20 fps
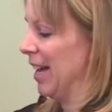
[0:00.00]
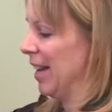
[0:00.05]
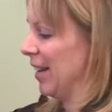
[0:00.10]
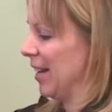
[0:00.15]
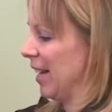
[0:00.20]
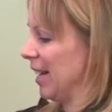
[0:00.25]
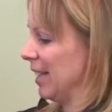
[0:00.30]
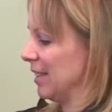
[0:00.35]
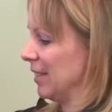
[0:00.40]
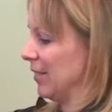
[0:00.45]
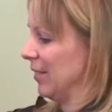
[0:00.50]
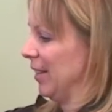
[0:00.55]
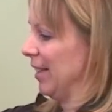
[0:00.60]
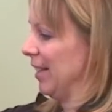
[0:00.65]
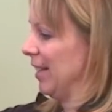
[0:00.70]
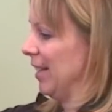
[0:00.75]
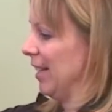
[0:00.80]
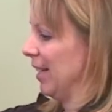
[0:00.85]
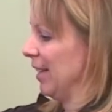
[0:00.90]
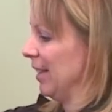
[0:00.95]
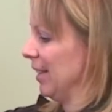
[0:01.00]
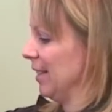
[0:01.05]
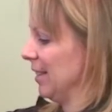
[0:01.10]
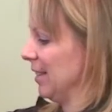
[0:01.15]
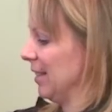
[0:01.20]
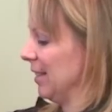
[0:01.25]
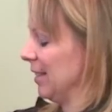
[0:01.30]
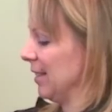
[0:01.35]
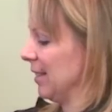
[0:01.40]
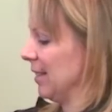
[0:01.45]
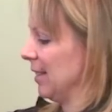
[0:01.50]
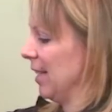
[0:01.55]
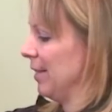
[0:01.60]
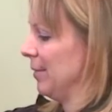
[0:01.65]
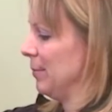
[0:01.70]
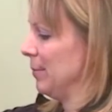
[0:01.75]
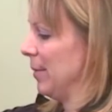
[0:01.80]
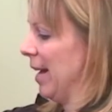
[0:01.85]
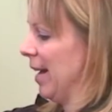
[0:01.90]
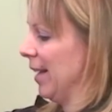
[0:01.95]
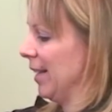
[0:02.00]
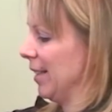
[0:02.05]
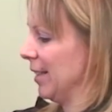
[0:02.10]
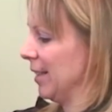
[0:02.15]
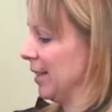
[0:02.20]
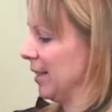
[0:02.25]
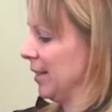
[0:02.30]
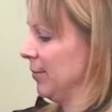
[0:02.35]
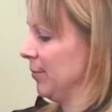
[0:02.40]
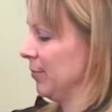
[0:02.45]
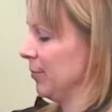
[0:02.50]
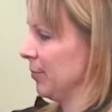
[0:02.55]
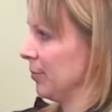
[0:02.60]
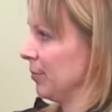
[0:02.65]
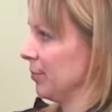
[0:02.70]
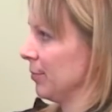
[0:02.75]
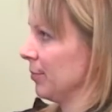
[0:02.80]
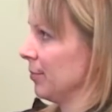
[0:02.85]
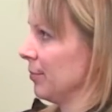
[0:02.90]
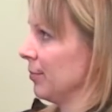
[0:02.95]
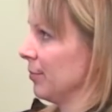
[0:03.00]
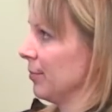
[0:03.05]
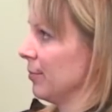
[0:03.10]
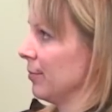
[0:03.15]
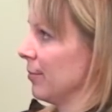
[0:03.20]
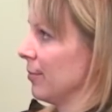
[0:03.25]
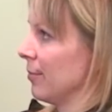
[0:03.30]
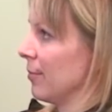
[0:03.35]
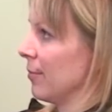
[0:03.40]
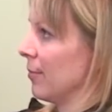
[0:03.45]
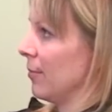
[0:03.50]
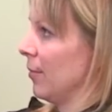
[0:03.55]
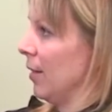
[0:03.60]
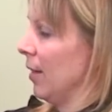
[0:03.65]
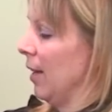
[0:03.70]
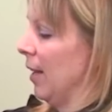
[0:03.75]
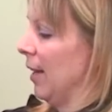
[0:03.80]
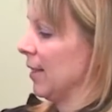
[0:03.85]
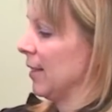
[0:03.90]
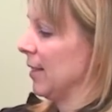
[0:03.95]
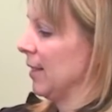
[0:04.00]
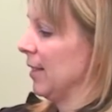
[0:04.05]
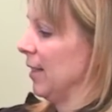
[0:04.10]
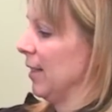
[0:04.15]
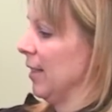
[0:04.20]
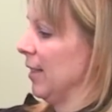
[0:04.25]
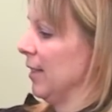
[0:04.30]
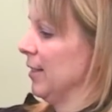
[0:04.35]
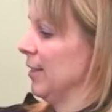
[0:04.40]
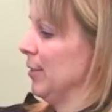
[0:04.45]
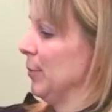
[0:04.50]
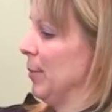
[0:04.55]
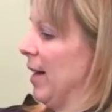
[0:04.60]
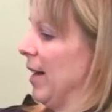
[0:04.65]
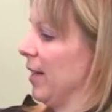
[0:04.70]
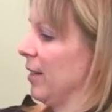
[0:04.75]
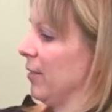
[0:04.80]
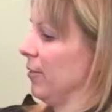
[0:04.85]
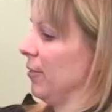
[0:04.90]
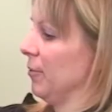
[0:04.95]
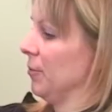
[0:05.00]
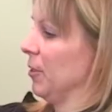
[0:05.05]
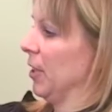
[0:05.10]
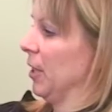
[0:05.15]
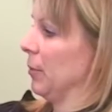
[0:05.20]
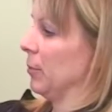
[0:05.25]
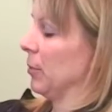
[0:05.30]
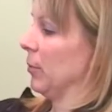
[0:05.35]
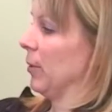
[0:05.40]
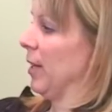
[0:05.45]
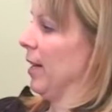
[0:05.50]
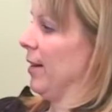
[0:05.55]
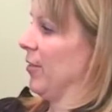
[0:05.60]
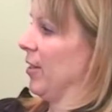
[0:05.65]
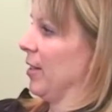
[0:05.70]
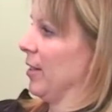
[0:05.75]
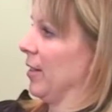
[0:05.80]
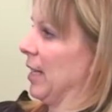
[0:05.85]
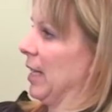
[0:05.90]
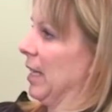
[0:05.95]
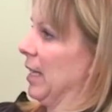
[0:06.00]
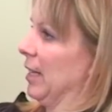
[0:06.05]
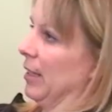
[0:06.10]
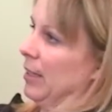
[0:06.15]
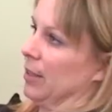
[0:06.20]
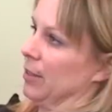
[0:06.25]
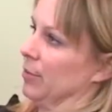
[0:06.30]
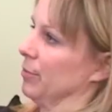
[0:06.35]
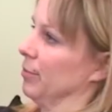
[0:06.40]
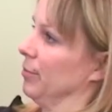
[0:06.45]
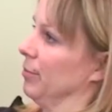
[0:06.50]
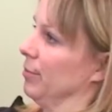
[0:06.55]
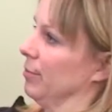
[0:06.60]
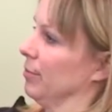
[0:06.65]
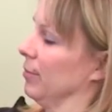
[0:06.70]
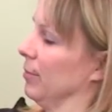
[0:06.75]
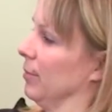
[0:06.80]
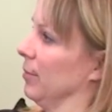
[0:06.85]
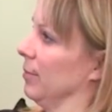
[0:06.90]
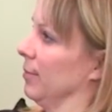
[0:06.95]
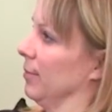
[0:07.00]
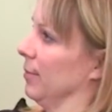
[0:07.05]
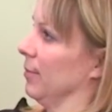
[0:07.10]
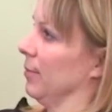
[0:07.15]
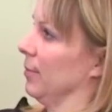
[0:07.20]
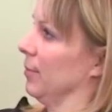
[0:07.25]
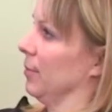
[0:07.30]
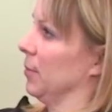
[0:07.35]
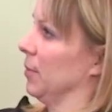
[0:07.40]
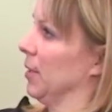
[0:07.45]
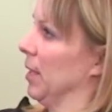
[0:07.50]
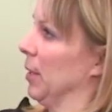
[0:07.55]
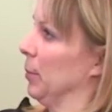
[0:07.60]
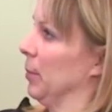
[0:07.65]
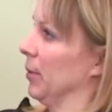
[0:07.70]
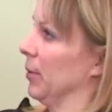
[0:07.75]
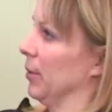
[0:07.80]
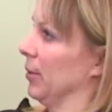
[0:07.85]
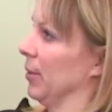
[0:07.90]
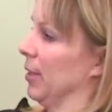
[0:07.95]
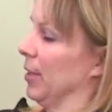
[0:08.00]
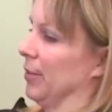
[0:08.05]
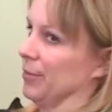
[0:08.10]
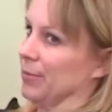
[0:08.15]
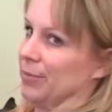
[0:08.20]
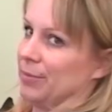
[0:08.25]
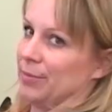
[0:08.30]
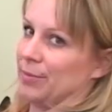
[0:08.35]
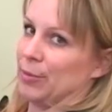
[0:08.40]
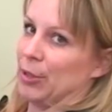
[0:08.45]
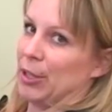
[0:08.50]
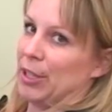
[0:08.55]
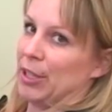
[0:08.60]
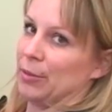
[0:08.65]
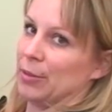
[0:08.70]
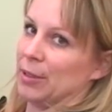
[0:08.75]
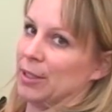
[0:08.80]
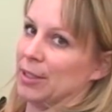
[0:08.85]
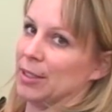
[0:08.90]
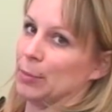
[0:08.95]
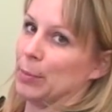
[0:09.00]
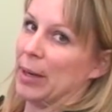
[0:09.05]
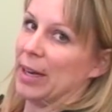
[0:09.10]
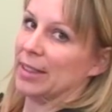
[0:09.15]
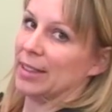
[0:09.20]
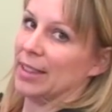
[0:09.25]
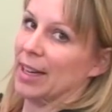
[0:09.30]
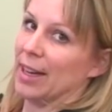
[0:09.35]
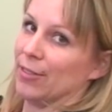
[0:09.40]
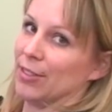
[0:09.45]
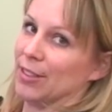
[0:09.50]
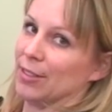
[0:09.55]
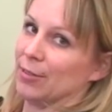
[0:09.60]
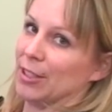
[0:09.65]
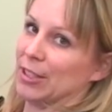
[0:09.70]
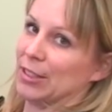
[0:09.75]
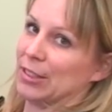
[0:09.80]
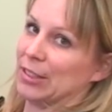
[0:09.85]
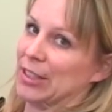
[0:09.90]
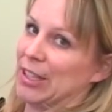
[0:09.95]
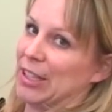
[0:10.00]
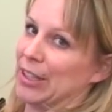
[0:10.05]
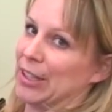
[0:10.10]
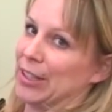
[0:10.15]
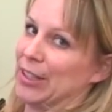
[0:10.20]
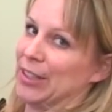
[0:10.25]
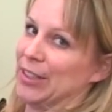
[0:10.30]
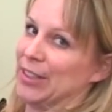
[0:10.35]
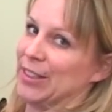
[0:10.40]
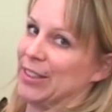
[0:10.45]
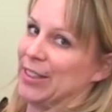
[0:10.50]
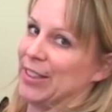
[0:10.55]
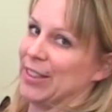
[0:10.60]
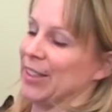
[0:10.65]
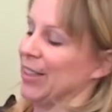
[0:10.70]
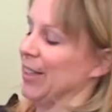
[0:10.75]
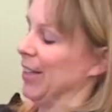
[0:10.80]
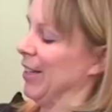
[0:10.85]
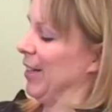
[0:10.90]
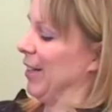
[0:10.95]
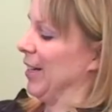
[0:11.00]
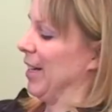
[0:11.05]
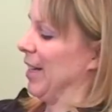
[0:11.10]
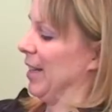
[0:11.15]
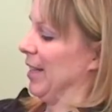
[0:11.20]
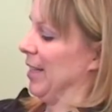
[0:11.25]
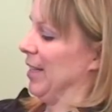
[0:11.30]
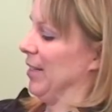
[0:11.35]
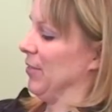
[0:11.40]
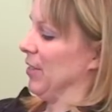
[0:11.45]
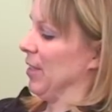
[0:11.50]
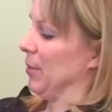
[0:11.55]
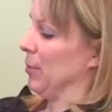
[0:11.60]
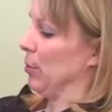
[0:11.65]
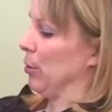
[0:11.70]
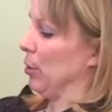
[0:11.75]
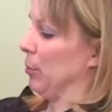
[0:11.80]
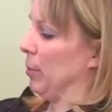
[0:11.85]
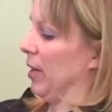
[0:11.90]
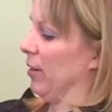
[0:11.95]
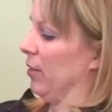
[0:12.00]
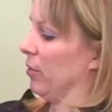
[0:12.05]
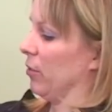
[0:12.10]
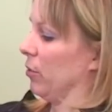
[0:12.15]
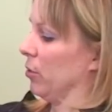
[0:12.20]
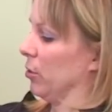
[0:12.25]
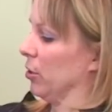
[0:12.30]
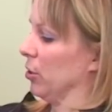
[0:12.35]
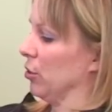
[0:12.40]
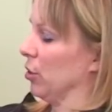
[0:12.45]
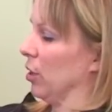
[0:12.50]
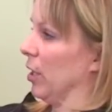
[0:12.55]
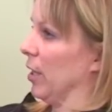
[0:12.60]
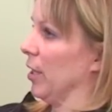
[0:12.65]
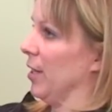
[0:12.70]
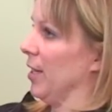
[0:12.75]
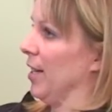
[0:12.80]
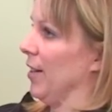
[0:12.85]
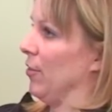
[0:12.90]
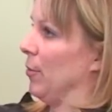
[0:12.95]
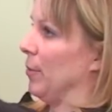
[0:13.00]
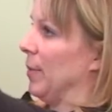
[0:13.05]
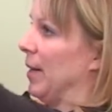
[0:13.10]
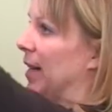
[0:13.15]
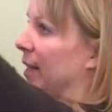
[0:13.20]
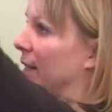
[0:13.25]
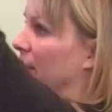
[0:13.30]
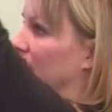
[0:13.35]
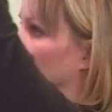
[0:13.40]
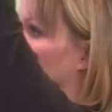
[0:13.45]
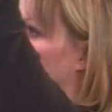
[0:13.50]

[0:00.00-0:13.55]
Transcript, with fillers: okay, so inhale, let's come back here. Exhale, hinge back from your hips. We're having like a typical of what you would expect to have in the winter here. Okay, lift up through your pelvic floor, draw your navel back,